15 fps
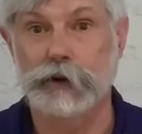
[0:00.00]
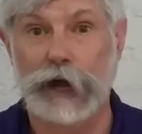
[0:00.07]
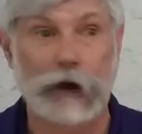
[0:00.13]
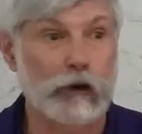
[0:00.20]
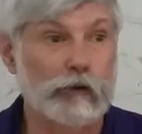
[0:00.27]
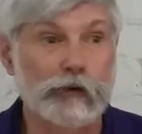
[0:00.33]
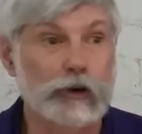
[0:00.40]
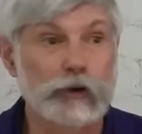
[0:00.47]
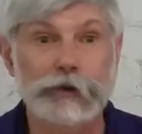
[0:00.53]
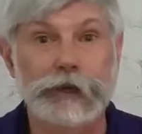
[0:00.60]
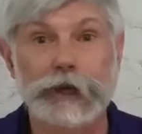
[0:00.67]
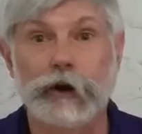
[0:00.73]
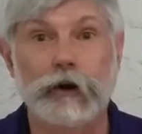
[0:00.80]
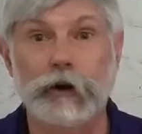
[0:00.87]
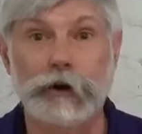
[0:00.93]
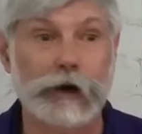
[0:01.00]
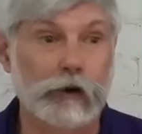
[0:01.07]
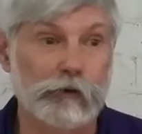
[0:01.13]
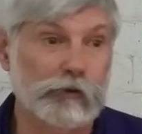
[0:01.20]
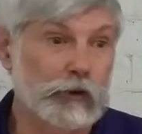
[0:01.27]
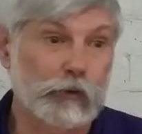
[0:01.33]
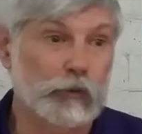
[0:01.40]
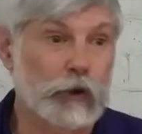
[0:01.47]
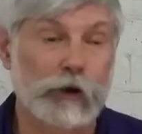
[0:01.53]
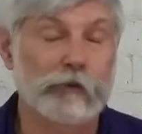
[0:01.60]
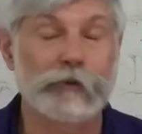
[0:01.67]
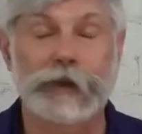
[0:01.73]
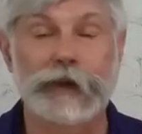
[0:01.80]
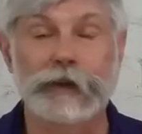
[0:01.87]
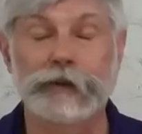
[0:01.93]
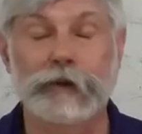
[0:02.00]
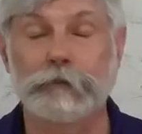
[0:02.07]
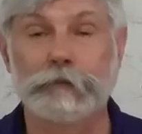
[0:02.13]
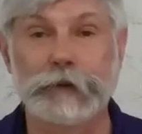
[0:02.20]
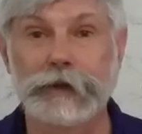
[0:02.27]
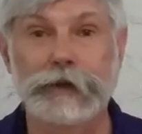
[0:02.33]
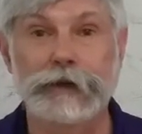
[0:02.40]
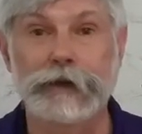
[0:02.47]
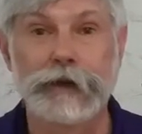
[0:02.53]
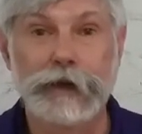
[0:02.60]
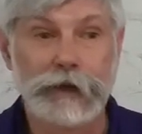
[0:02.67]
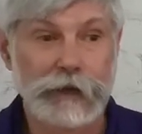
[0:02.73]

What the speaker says: However good they are, however, wherever they end up being,